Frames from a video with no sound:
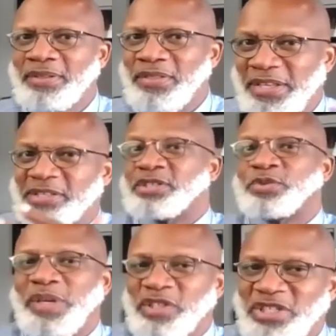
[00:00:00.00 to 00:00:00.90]
this
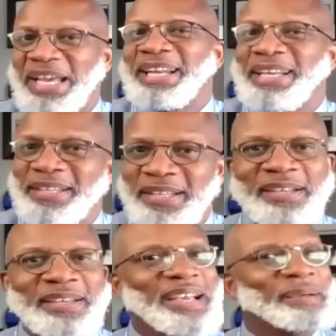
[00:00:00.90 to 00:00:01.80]
is rich data
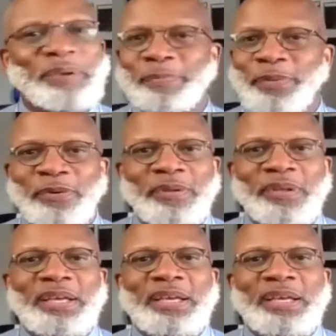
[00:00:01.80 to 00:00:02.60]
and people